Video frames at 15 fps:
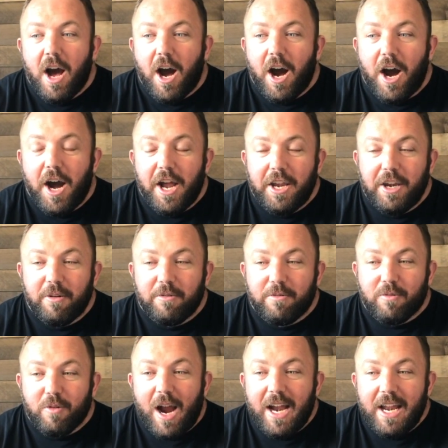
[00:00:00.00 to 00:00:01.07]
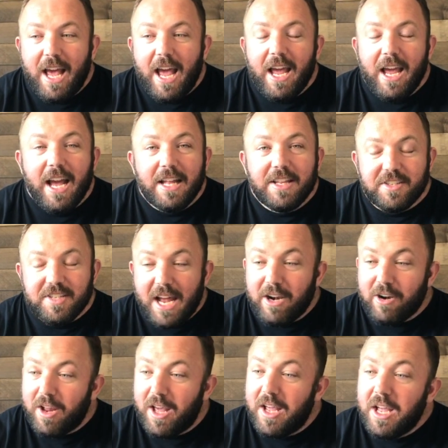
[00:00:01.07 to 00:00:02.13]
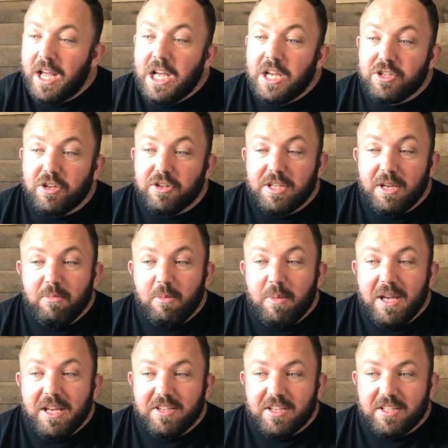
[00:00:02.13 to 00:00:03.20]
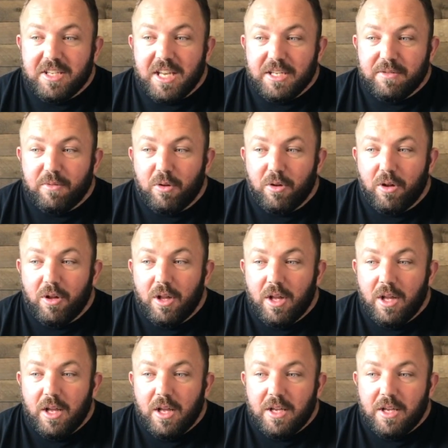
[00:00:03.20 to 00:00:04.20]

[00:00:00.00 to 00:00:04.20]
on Friday and Saturday. So it seemed to be a successful